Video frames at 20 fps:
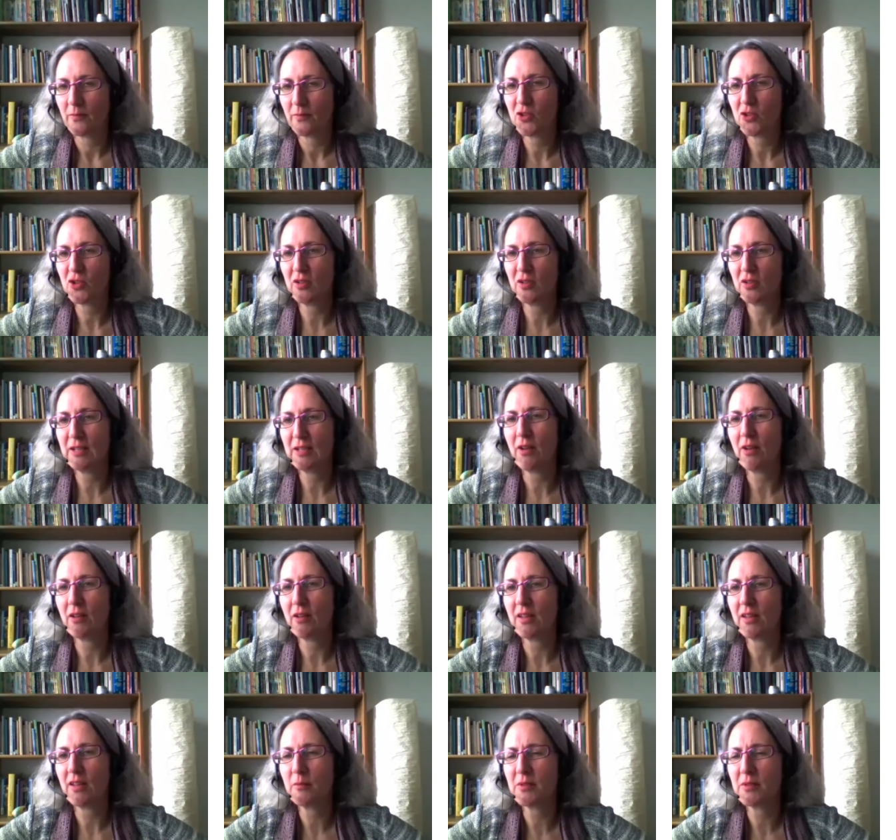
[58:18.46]
Julie wrote
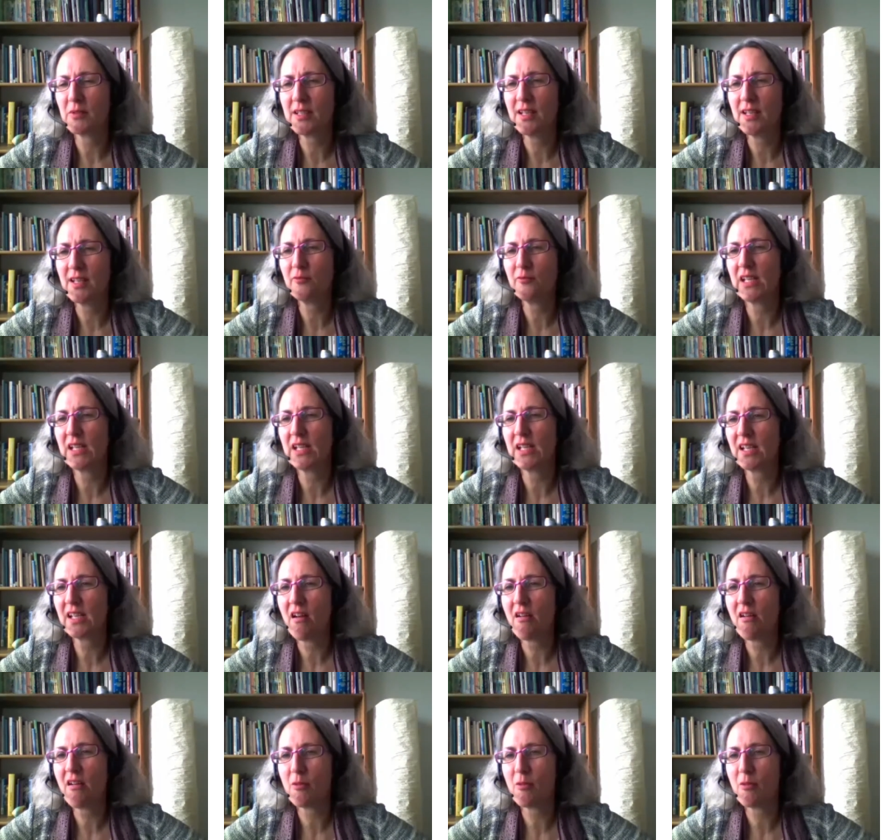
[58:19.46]
that it was lovely,
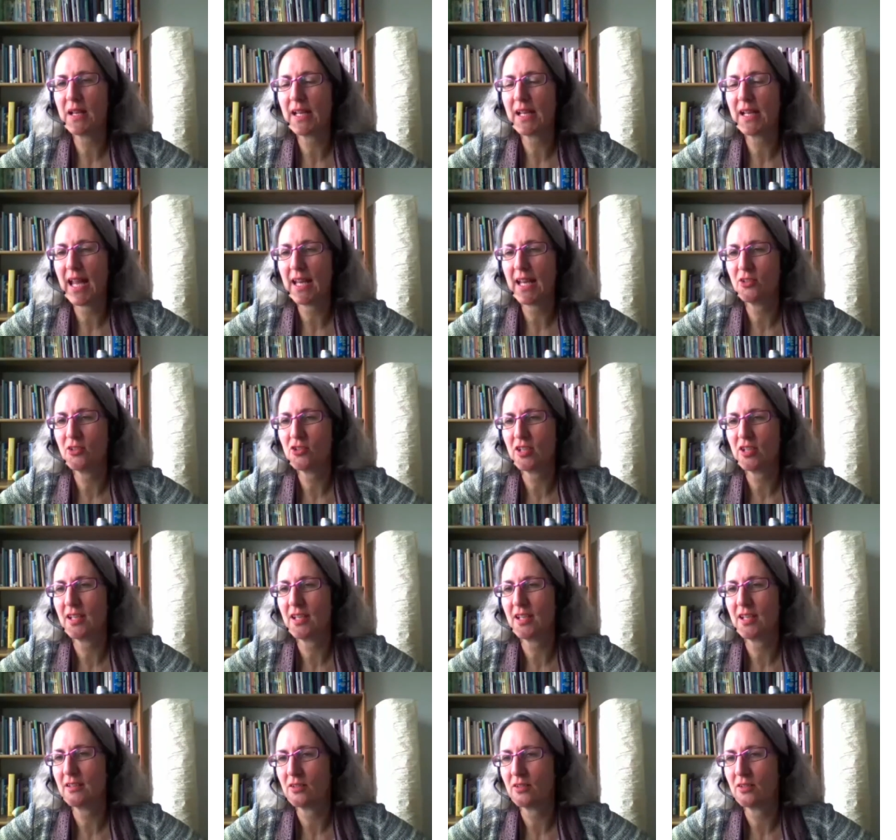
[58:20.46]
calming energy,
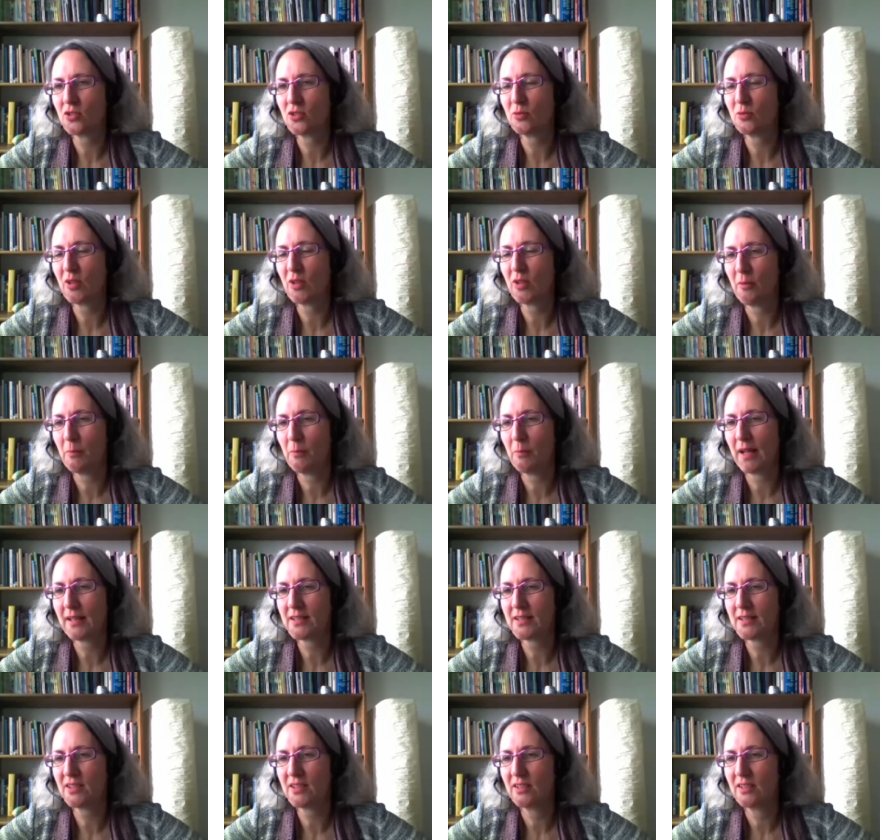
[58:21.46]
and that she'll come back
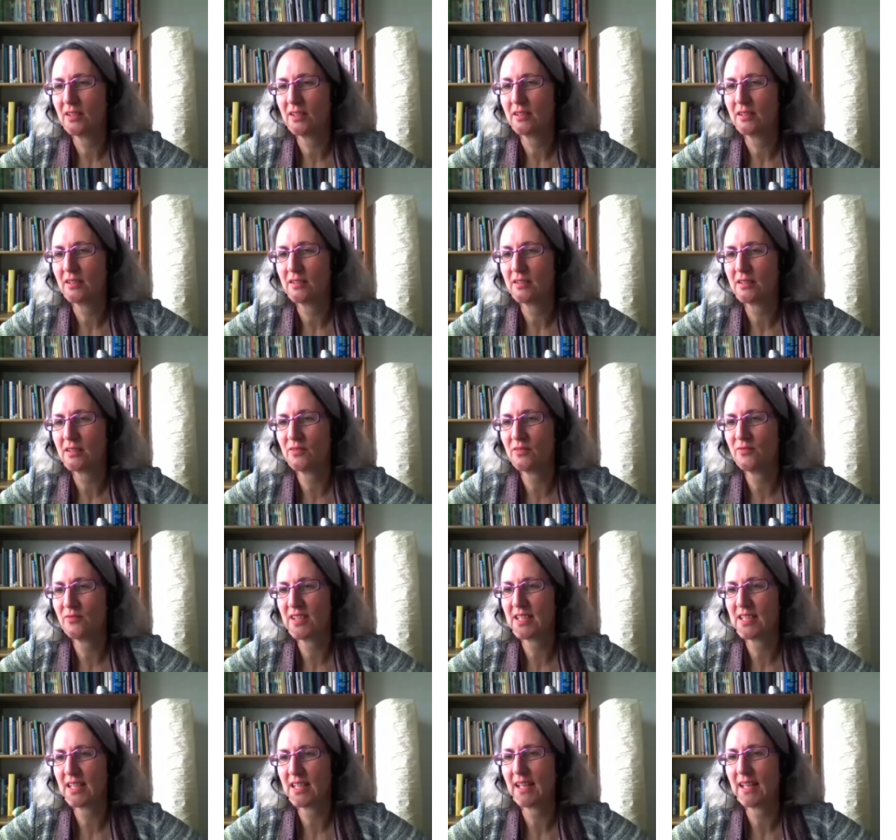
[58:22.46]
to
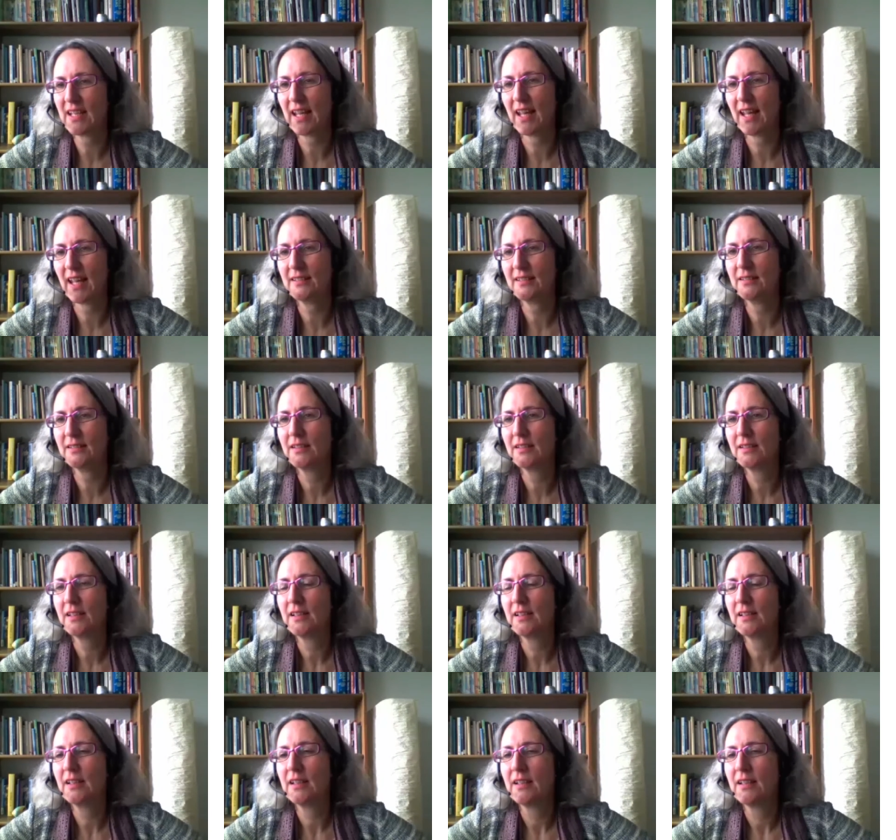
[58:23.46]
visit again.
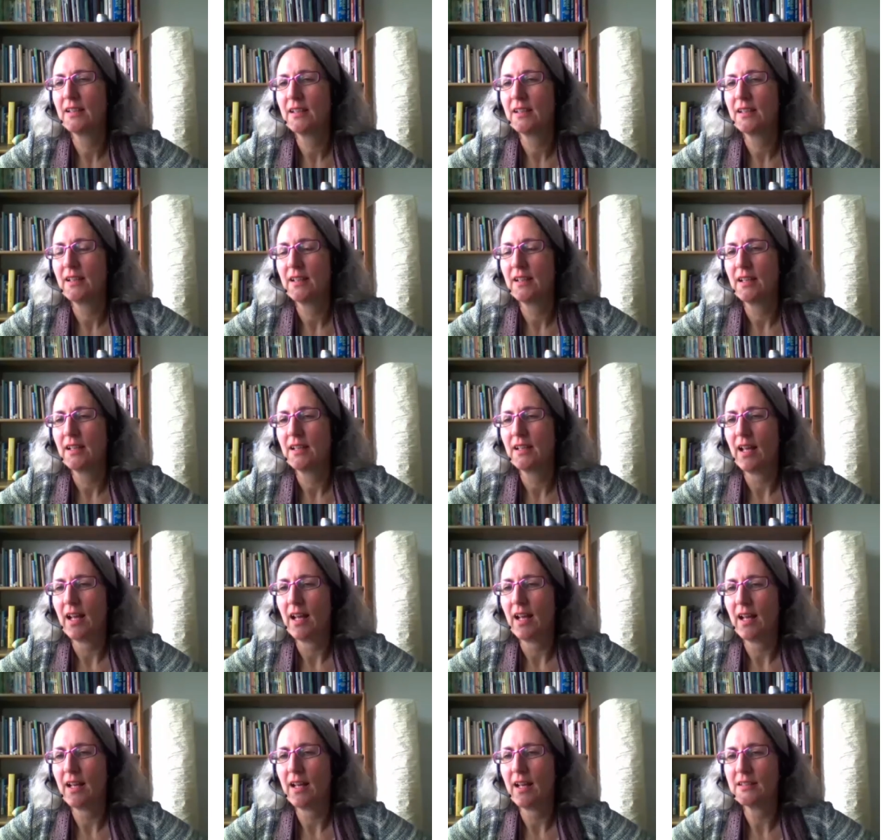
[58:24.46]

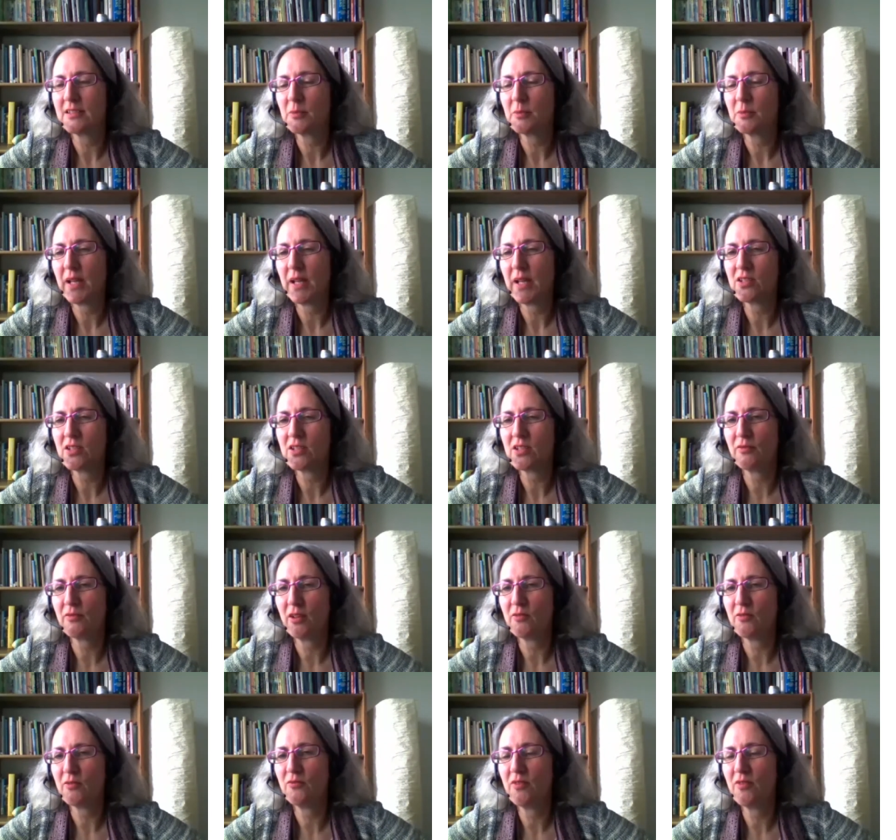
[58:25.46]
And Peter
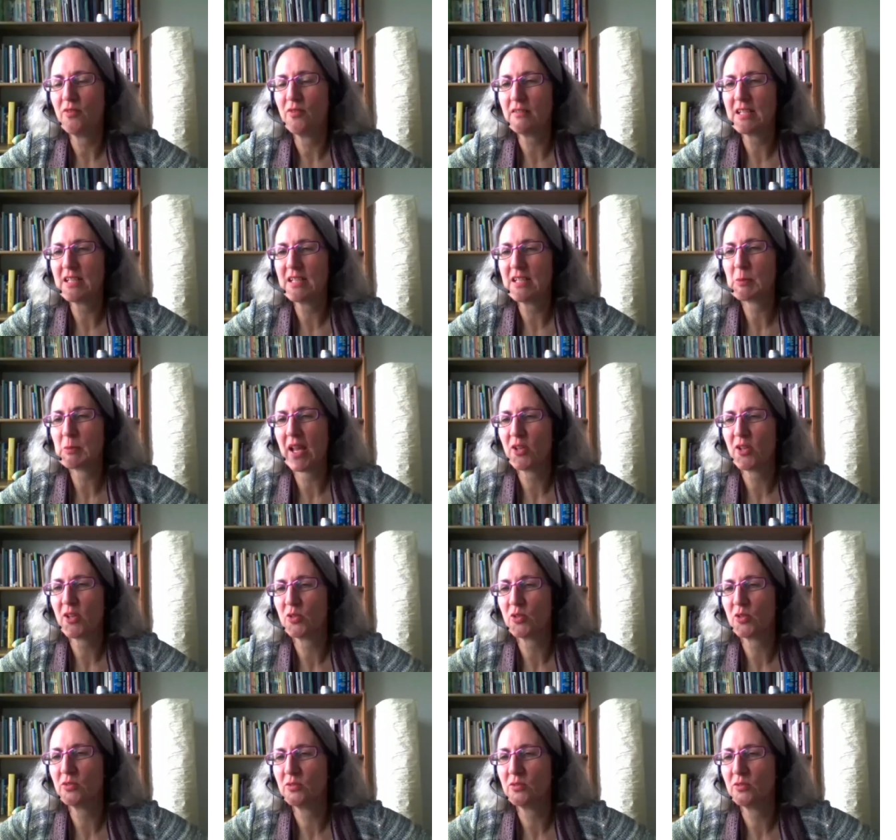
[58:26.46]
wrote, very
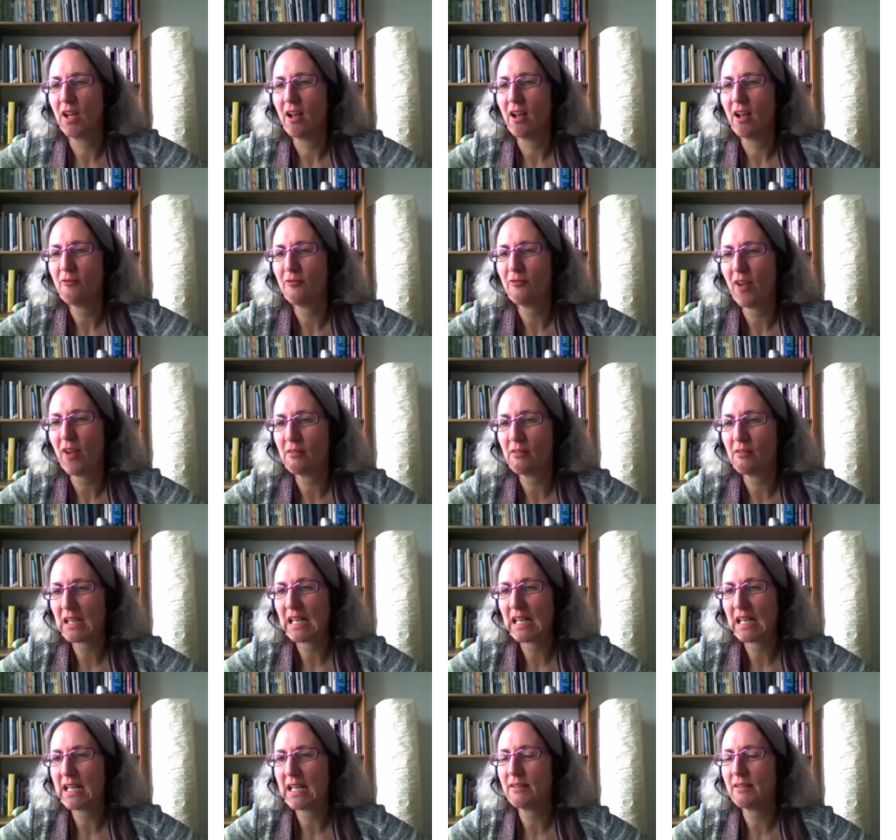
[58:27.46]
special, felt
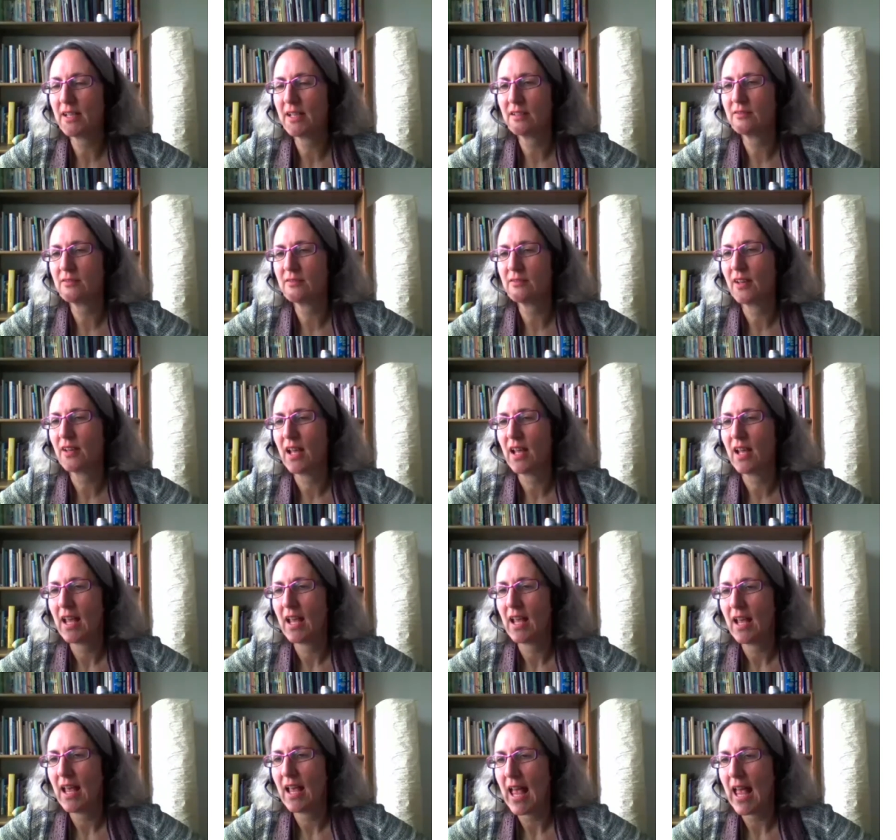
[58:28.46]
clearing of
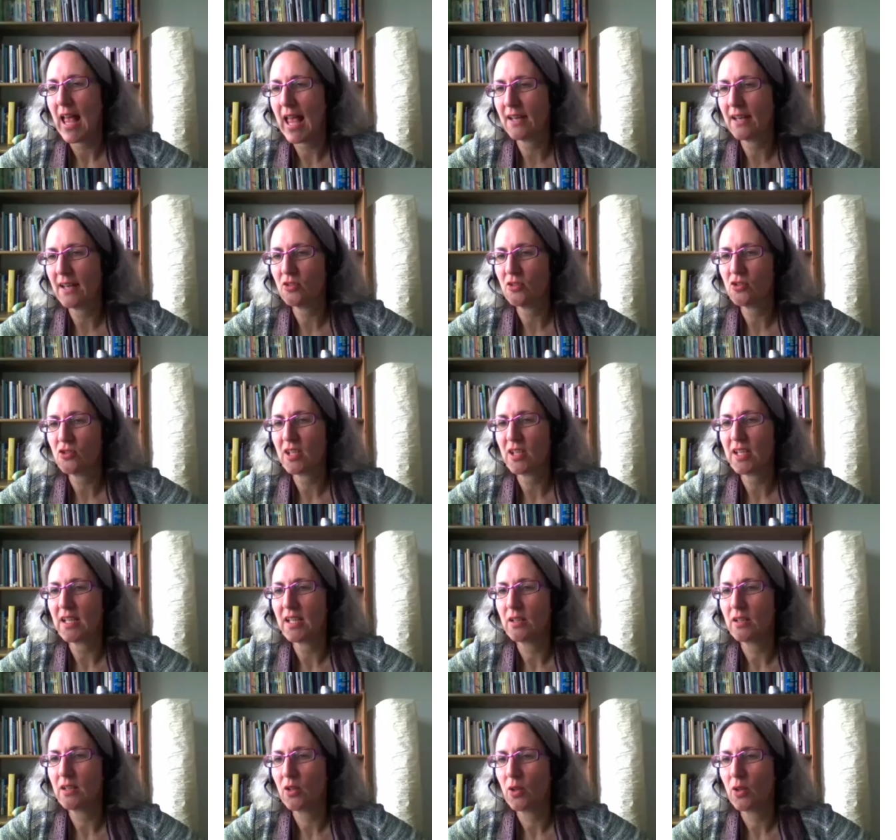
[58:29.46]
energy,